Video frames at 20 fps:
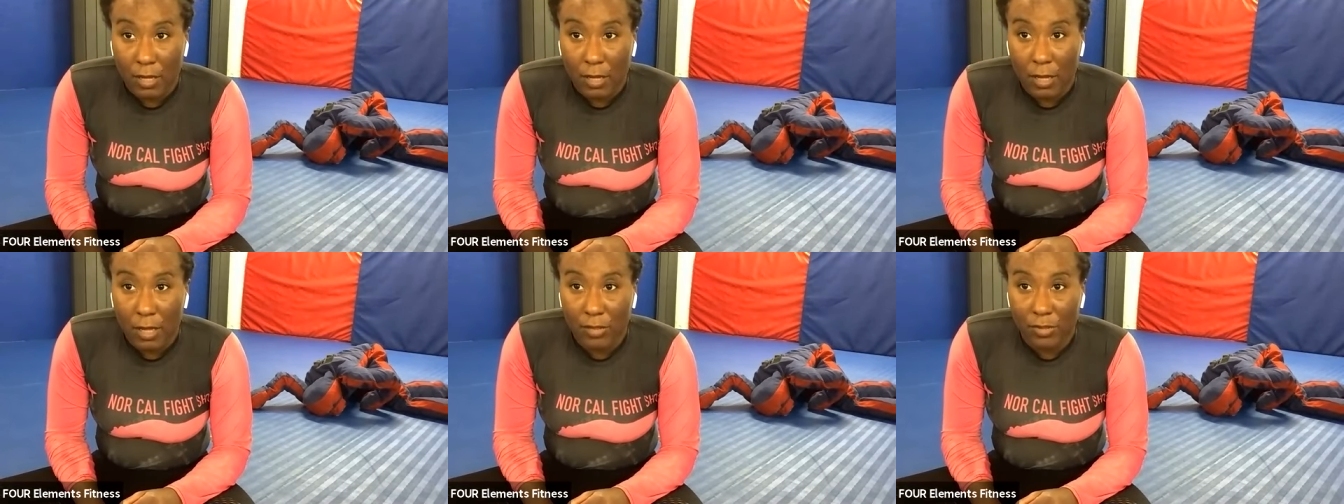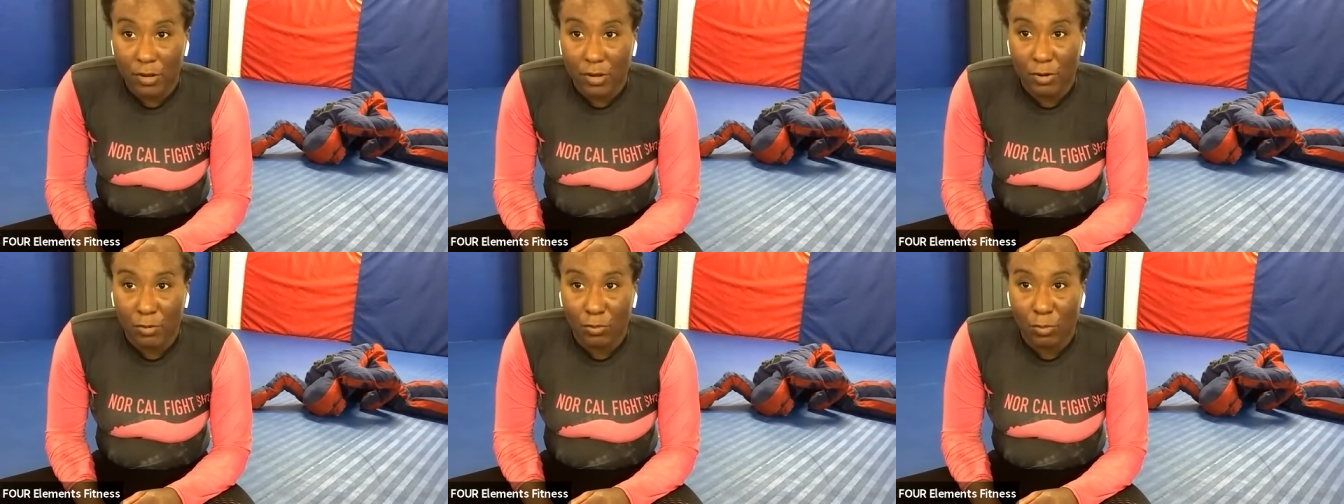
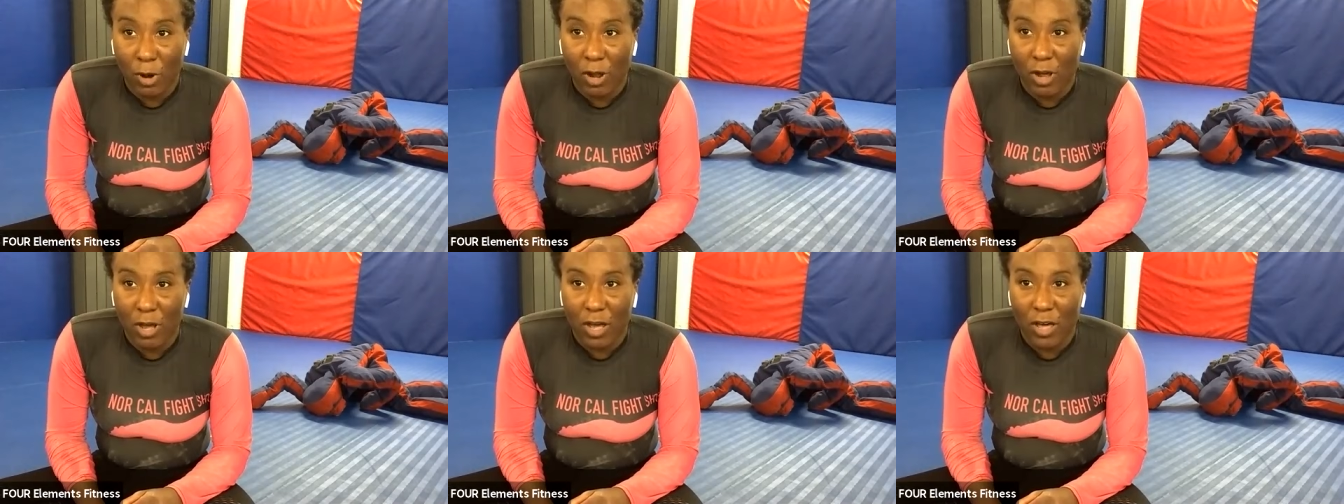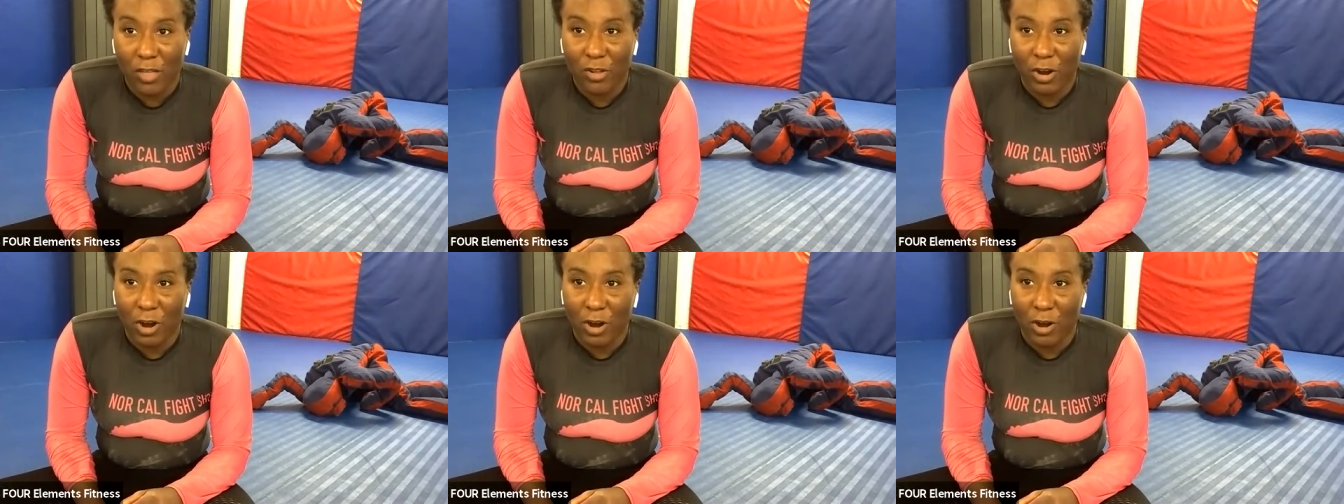
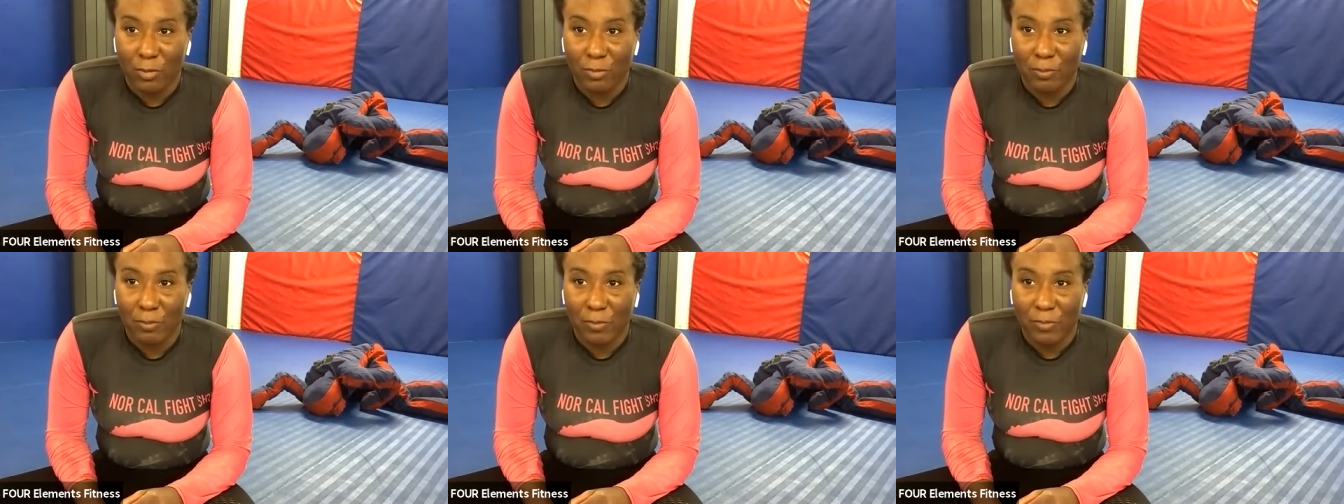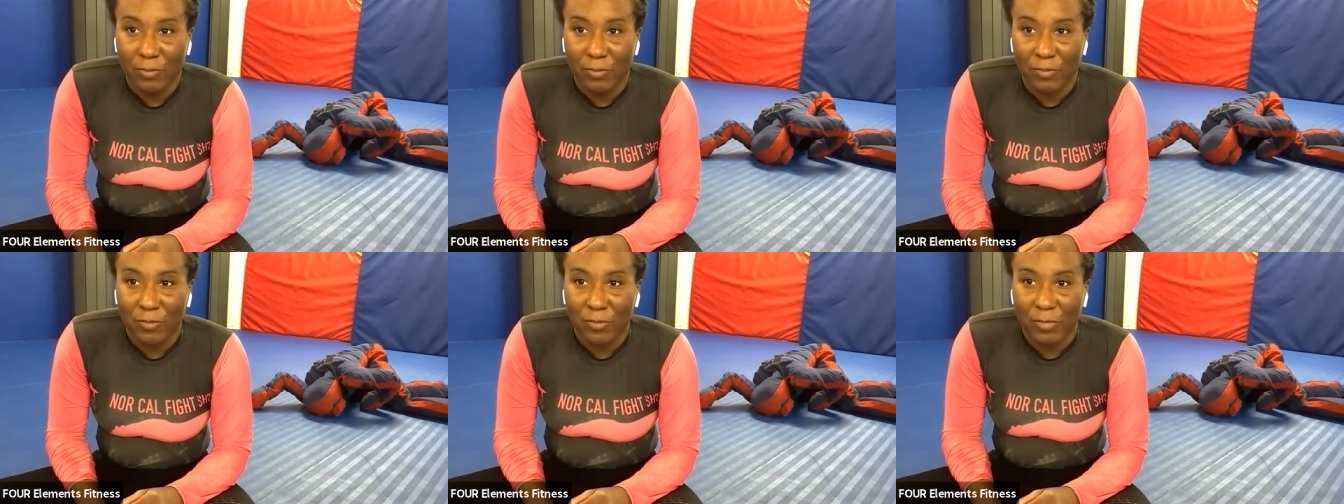Other arm.
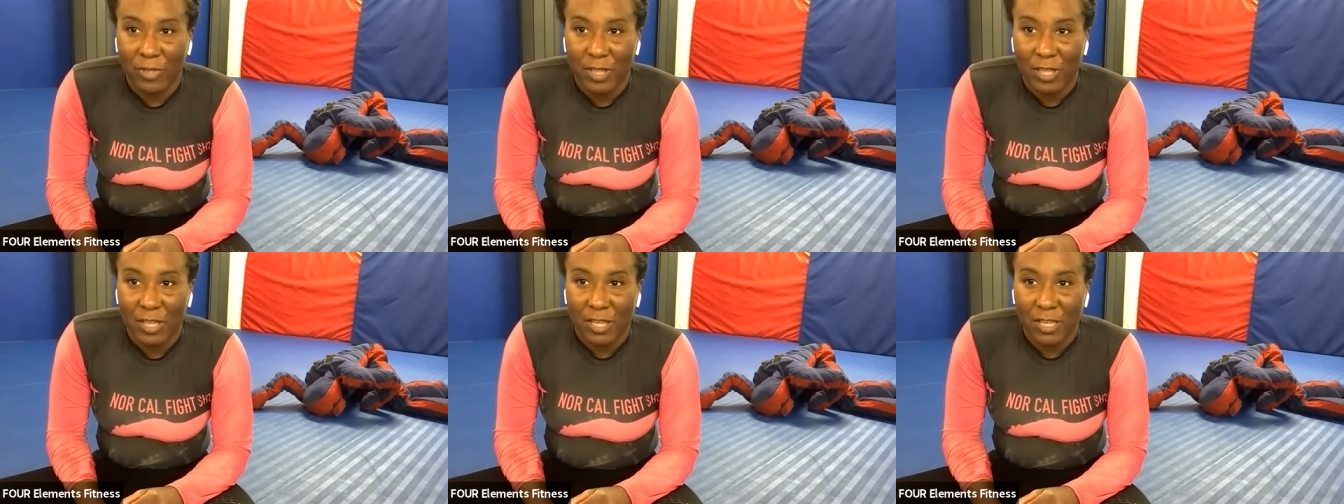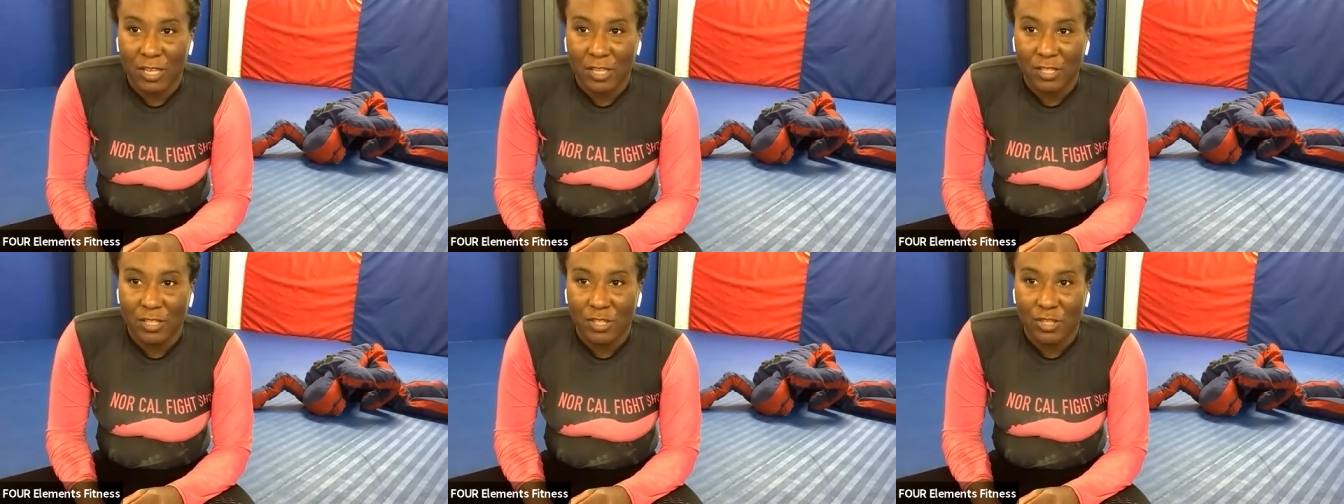
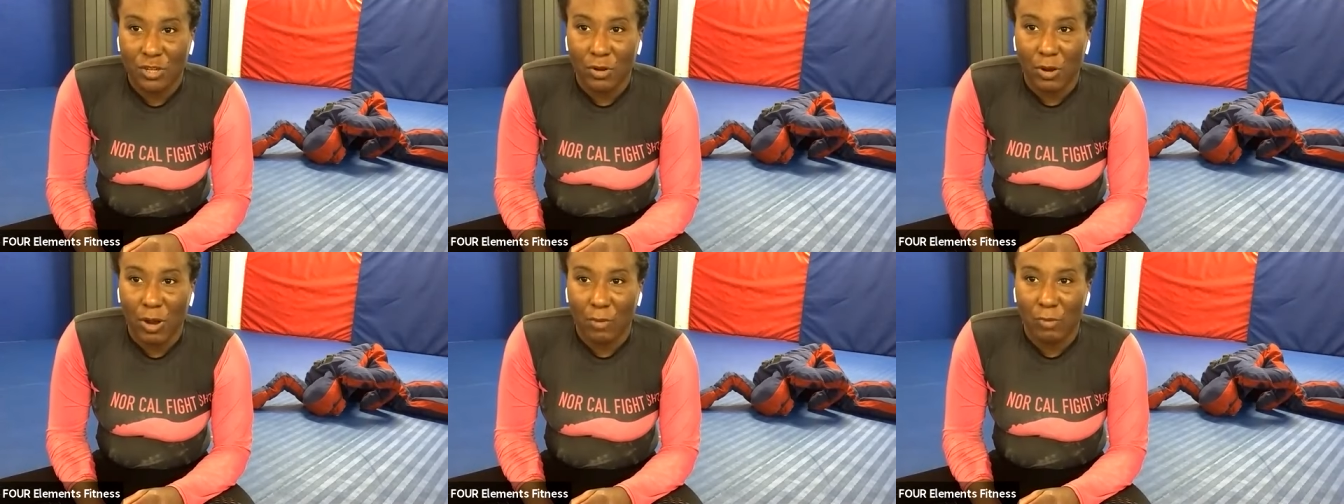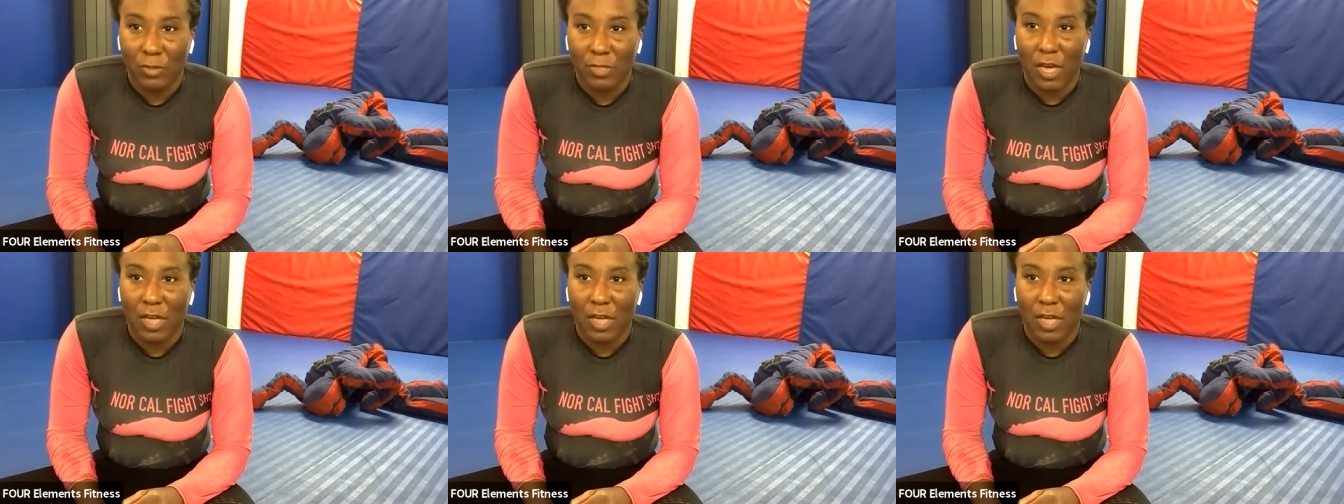So you grab with